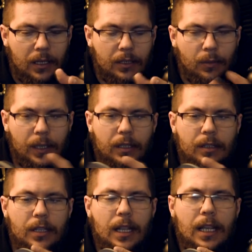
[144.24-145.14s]

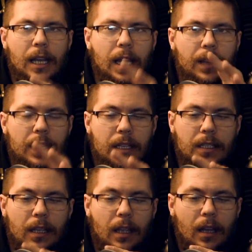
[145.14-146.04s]
tweeters, and
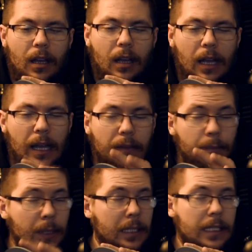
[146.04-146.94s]
these
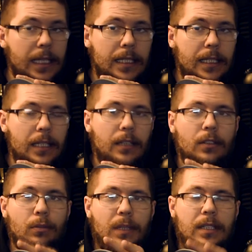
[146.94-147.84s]
have been tested
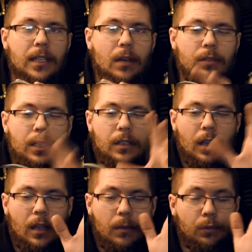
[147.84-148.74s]
to be sounded
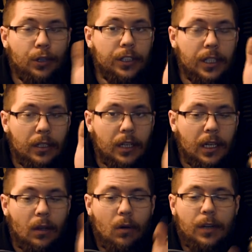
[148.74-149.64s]
pretty
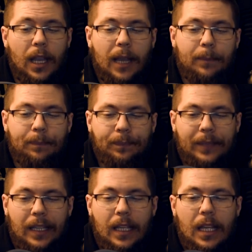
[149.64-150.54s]
okay.
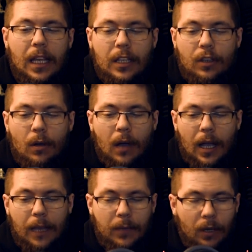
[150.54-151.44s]
So
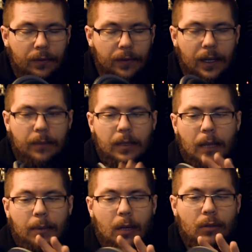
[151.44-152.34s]
I am confident
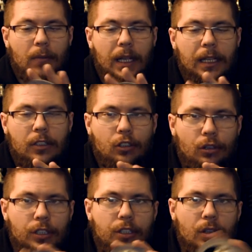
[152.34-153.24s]
about my
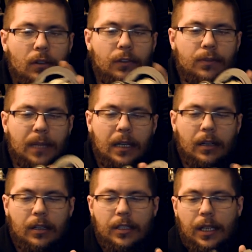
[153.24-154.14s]
choice of
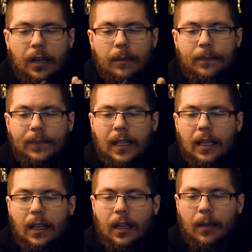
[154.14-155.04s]
speakers here.
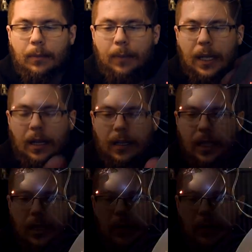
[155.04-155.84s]
Behind here